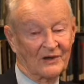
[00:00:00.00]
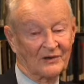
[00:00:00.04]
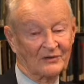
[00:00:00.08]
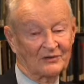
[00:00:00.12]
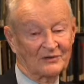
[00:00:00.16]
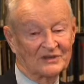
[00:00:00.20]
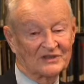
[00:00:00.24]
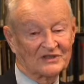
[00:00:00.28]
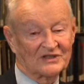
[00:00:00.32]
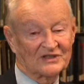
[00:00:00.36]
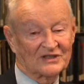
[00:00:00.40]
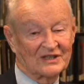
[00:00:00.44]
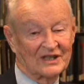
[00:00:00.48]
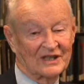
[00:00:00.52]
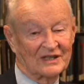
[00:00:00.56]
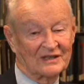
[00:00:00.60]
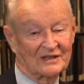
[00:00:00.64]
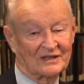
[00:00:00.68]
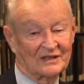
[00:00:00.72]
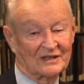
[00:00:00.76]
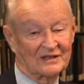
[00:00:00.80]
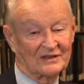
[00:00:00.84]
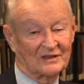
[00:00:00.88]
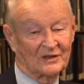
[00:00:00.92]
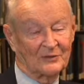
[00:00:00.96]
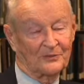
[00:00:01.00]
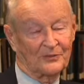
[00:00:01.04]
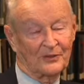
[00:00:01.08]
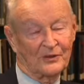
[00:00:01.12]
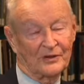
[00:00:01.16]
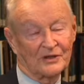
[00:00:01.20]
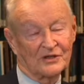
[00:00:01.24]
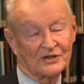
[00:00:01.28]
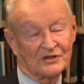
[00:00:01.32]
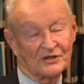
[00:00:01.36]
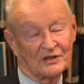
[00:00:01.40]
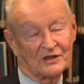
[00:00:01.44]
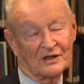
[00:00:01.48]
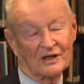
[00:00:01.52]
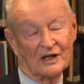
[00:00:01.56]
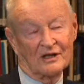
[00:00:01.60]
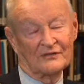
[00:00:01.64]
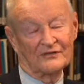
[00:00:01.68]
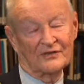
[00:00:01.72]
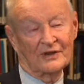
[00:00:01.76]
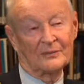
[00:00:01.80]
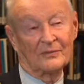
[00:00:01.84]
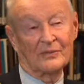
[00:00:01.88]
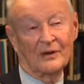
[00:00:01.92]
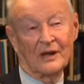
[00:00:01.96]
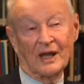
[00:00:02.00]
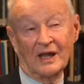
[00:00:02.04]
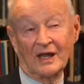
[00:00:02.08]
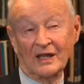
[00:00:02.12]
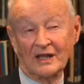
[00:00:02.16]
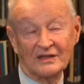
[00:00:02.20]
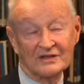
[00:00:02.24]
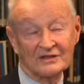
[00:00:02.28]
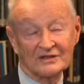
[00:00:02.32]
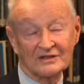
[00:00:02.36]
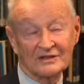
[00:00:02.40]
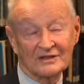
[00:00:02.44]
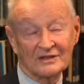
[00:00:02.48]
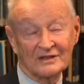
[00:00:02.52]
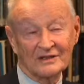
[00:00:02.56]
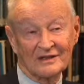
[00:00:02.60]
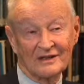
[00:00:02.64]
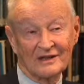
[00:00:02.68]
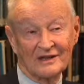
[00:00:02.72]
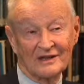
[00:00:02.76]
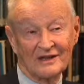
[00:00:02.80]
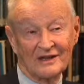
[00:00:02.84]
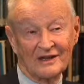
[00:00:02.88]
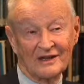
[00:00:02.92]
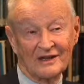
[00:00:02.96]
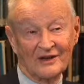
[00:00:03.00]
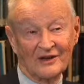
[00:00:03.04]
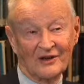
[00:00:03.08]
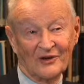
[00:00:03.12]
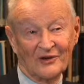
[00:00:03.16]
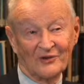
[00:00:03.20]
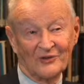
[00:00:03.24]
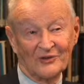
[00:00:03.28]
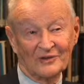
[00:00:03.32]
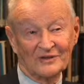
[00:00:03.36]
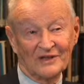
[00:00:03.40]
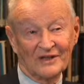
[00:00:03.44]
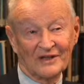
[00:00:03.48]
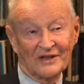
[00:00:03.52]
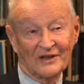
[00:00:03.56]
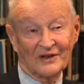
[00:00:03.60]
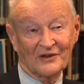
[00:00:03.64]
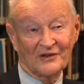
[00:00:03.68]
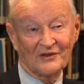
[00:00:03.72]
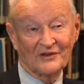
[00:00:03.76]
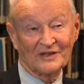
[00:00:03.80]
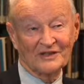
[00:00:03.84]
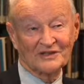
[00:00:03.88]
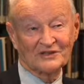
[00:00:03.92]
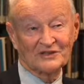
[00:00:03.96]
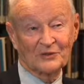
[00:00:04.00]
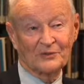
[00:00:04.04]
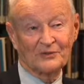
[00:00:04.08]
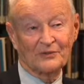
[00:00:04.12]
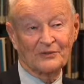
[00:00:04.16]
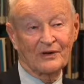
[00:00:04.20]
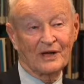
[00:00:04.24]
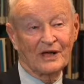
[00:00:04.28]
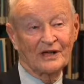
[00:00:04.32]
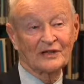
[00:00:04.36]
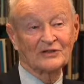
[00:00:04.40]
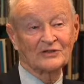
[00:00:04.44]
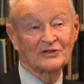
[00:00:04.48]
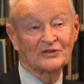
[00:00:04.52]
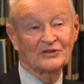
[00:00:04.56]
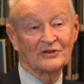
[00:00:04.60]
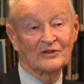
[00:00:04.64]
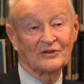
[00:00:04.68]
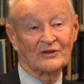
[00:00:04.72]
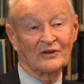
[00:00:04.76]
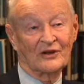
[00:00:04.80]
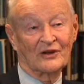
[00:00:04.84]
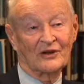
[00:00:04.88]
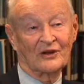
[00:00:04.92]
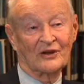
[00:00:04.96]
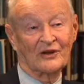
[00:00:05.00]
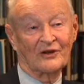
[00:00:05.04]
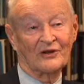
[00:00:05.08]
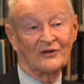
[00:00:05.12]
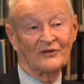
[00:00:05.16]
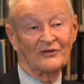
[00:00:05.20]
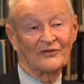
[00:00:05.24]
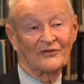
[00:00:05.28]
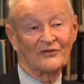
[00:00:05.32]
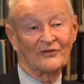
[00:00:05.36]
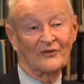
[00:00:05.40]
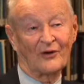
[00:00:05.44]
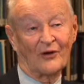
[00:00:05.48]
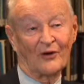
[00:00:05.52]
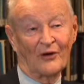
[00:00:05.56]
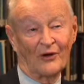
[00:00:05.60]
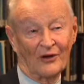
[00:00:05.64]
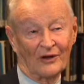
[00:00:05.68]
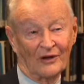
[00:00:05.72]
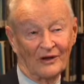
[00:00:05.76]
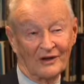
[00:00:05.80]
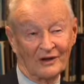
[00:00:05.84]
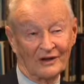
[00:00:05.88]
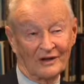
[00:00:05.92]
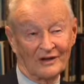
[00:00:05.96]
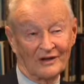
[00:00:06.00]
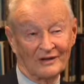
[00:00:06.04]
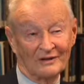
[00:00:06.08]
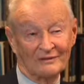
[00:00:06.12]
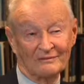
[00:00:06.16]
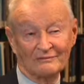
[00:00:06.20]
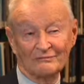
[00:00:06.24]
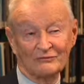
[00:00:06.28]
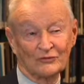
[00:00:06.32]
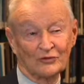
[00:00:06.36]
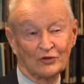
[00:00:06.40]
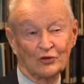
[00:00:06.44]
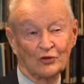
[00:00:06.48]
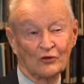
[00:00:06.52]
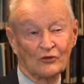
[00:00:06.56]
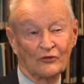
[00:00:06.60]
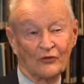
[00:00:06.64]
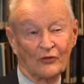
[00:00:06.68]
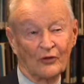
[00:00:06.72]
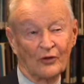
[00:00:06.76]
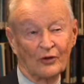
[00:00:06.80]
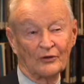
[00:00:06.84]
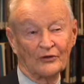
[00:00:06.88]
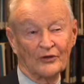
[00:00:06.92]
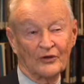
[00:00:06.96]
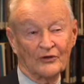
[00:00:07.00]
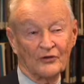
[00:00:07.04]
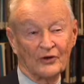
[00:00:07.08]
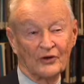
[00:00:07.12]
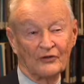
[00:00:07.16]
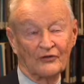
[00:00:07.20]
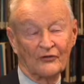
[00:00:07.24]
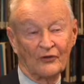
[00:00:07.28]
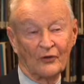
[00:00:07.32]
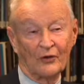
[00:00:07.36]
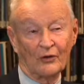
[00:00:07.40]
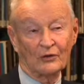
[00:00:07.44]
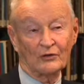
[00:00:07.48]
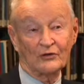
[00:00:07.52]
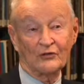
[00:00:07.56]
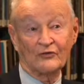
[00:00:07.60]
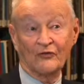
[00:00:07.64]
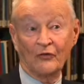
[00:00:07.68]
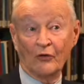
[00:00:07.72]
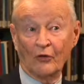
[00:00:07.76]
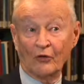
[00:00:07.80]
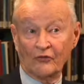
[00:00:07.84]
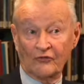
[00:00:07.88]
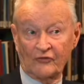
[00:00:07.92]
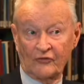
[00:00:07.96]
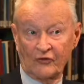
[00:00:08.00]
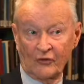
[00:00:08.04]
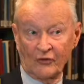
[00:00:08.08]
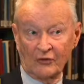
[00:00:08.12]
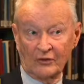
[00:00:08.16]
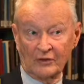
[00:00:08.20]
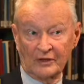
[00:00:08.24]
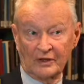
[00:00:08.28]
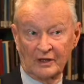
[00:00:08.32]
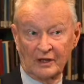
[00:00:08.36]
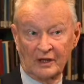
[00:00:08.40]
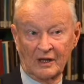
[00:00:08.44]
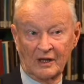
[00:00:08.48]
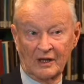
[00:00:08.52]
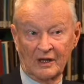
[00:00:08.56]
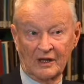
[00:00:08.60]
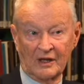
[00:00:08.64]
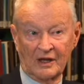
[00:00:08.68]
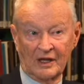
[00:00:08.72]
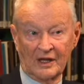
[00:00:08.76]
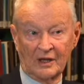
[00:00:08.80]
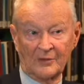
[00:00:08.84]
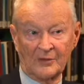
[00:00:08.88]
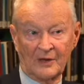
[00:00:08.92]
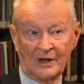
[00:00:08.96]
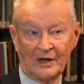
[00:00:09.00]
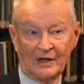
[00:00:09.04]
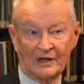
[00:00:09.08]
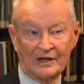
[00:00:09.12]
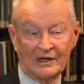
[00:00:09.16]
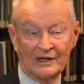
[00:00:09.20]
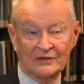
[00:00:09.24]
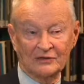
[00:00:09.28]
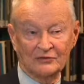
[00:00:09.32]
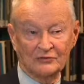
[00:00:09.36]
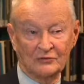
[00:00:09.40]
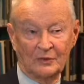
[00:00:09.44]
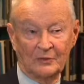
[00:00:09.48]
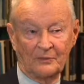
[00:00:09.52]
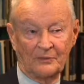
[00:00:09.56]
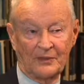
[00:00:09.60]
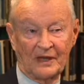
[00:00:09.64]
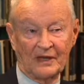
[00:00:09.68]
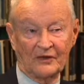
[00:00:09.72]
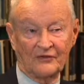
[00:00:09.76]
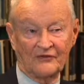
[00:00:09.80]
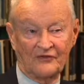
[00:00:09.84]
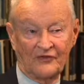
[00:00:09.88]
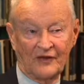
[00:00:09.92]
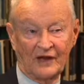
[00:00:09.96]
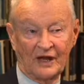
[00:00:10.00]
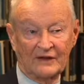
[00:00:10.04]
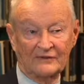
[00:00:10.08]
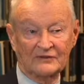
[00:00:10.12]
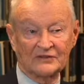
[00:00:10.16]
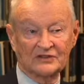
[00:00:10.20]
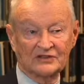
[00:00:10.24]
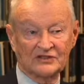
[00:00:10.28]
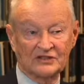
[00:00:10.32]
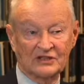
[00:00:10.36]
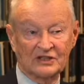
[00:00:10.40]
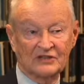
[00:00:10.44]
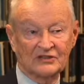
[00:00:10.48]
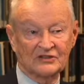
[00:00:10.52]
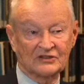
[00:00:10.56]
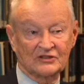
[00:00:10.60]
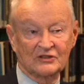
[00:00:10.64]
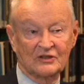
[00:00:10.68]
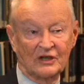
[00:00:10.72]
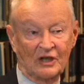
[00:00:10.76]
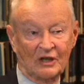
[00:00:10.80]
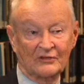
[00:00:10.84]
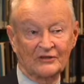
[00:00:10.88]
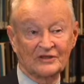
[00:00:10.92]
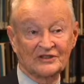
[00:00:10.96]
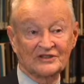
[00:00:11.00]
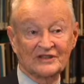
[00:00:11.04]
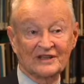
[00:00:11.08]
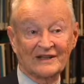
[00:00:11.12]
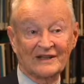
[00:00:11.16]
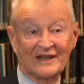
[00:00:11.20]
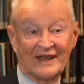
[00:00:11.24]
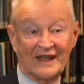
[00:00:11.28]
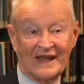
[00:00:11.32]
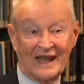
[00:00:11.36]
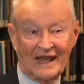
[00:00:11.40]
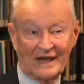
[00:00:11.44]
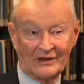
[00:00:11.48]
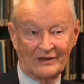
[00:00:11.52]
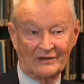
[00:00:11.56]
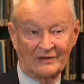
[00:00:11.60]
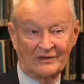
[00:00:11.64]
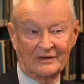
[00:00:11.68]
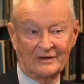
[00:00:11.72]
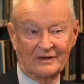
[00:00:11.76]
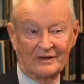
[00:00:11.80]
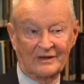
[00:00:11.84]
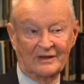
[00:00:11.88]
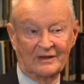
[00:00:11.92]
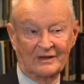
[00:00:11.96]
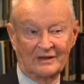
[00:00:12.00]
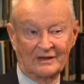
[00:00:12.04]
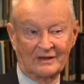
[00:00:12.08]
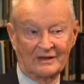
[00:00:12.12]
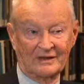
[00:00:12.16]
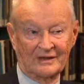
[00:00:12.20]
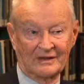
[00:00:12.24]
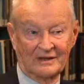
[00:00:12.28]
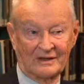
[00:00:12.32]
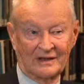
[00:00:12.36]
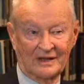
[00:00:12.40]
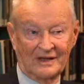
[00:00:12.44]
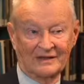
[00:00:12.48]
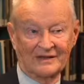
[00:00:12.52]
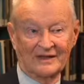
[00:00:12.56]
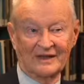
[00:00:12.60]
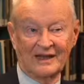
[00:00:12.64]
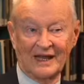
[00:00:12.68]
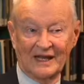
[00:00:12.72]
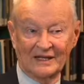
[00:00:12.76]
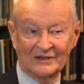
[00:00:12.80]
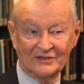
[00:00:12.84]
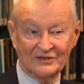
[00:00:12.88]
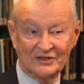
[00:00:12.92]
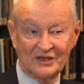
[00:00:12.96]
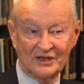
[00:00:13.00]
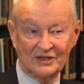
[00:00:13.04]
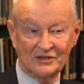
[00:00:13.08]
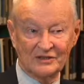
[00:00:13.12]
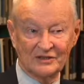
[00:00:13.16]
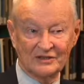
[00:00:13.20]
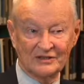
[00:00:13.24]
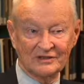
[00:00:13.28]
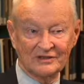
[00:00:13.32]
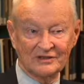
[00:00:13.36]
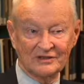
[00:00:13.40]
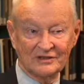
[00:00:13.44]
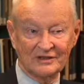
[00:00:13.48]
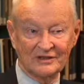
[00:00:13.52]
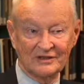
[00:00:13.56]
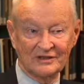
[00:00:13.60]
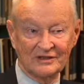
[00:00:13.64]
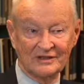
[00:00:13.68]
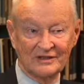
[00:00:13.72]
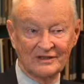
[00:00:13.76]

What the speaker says: would set the Persian Gulf ablaze, would increase the price of oil twofold, threefold, fourfold, and Americans would be paying $5, $6 a gallon at the gas stations.